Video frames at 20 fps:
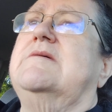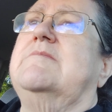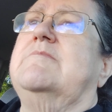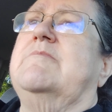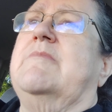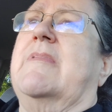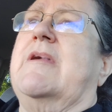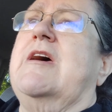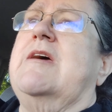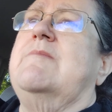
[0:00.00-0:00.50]

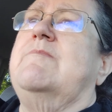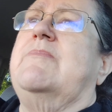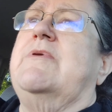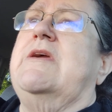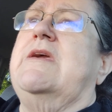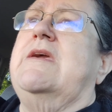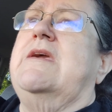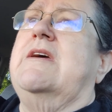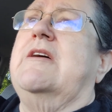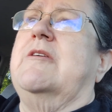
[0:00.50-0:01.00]
might
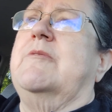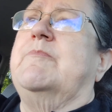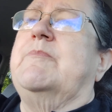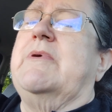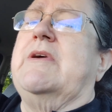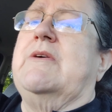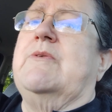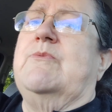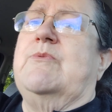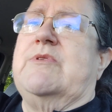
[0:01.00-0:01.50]
be
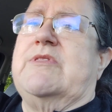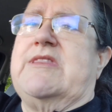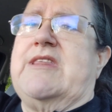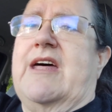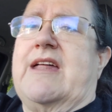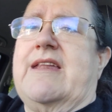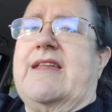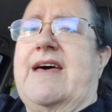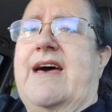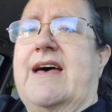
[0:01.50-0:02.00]
helping with
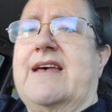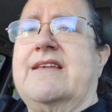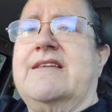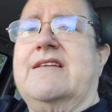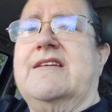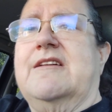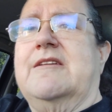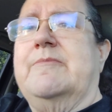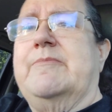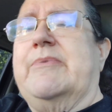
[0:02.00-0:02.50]
the
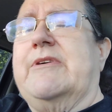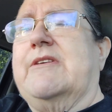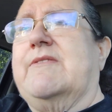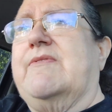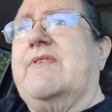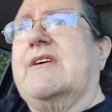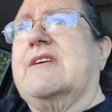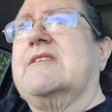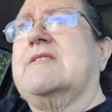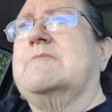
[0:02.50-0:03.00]
last little bit
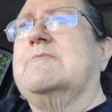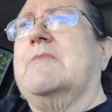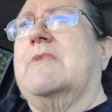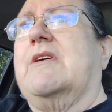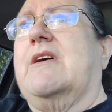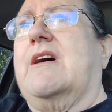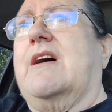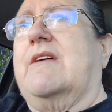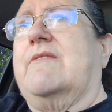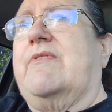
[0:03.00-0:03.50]
of
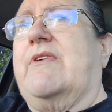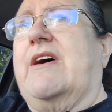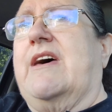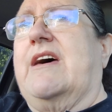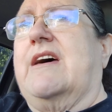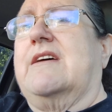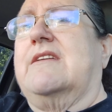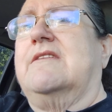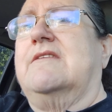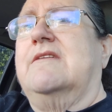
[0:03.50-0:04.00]
eczema I've
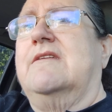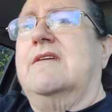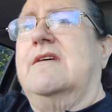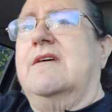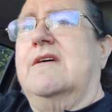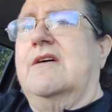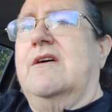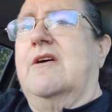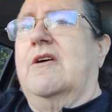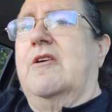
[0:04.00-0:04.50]
had
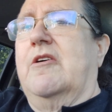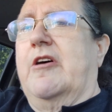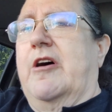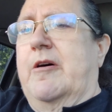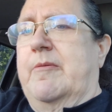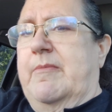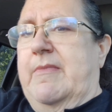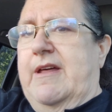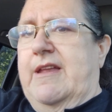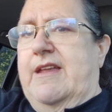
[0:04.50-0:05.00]

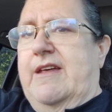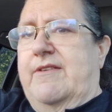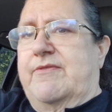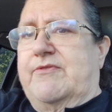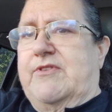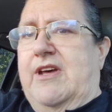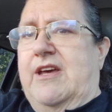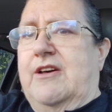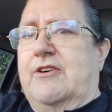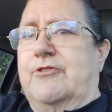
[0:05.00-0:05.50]
on my
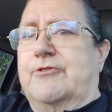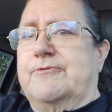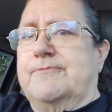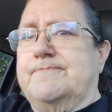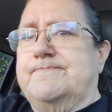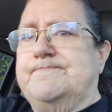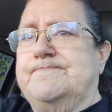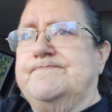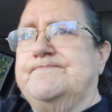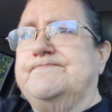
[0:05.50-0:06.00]
left ankle.
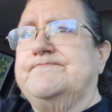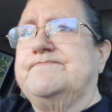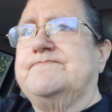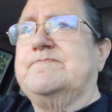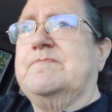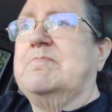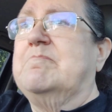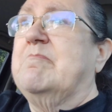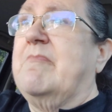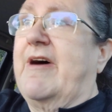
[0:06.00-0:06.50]

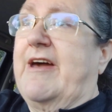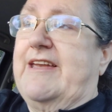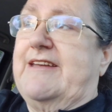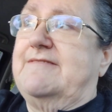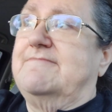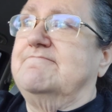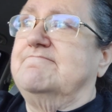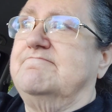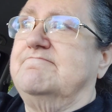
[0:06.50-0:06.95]
Might.